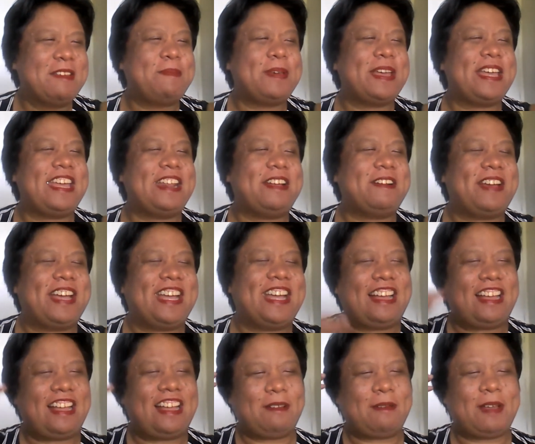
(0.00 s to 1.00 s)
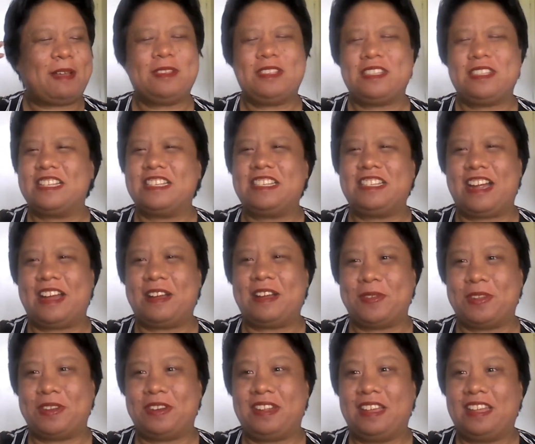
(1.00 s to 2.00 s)
But anyway, I was gonna
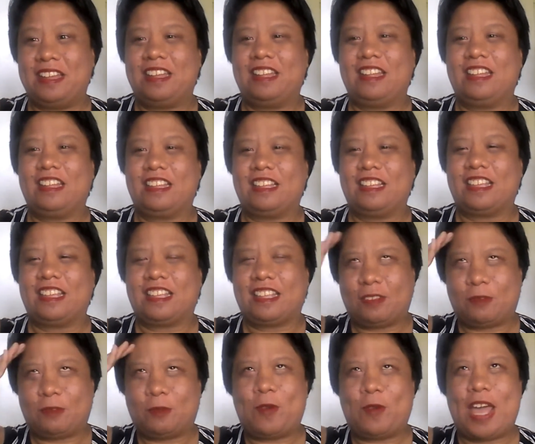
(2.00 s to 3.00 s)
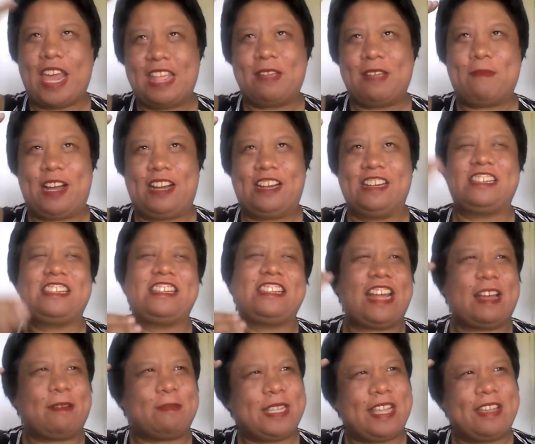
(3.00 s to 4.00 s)
start with Wedding March.
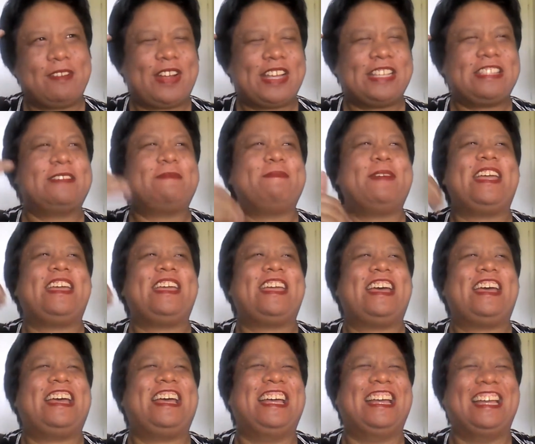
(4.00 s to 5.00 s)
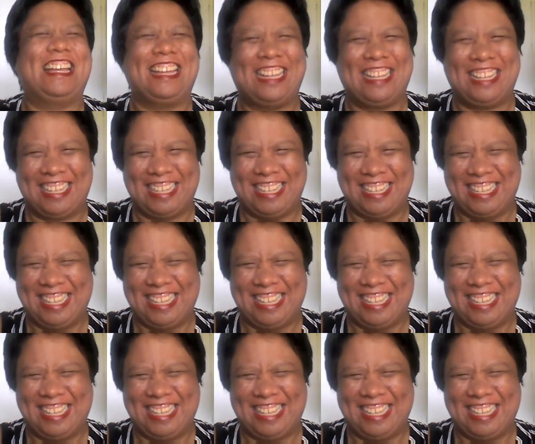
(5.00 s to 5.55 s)
Stop saying WrestleMania.